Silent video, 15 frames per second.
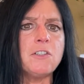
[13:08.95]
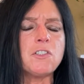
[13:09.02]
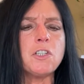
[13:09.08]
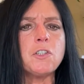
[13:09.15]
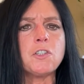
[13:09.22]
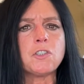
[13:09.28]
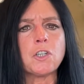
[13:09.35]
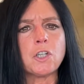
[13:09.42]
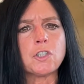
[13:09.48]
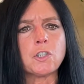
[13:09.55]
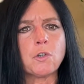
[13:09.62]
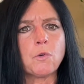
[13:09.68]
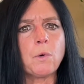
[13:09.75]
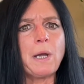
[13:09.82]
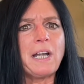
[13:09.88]
So you start to
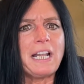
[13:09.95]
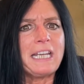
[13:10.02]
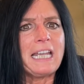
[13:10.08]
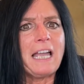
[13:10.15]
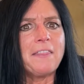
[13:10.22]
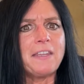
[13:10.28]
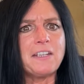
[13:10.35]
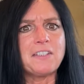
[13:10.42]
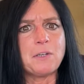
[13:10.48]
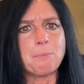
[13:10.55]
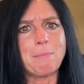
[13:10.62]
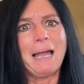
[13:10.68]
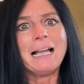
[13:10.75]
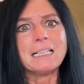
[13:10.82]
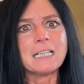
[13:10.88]
create, again, these
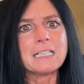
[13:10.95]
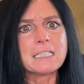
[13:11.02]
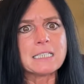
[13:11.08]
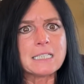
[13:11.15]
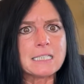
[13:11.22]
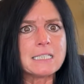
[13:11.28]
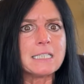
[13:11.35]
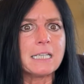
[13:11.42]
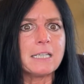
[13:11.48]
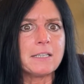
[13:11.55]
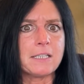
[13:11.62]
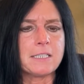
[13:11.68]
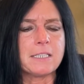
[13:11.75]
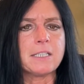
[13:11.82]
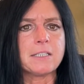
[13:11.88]
imbalances in the
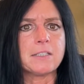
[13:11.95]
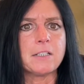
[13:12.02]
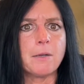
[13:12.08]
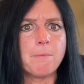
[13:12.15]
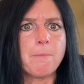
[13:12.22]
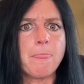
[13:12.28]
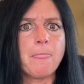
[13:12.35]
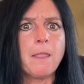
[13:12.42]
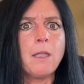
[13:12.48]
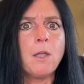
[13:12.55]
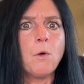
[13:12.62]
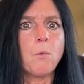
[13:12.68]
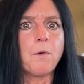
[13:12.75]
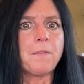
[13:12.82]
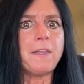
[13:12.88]
system
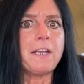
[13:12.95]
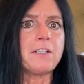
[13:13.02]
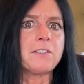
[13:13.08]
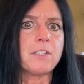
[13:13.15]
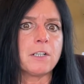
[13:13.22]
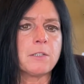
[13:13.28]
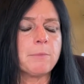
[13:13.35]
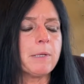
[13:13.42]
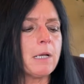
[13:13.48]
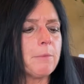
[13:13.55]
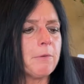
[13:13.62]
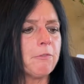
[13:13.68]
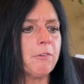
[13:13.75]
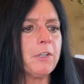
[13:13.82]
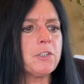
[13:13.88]
where things start to become
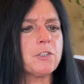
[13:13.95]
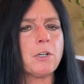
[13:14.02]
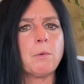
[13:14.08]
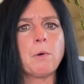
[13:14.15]
inflationary.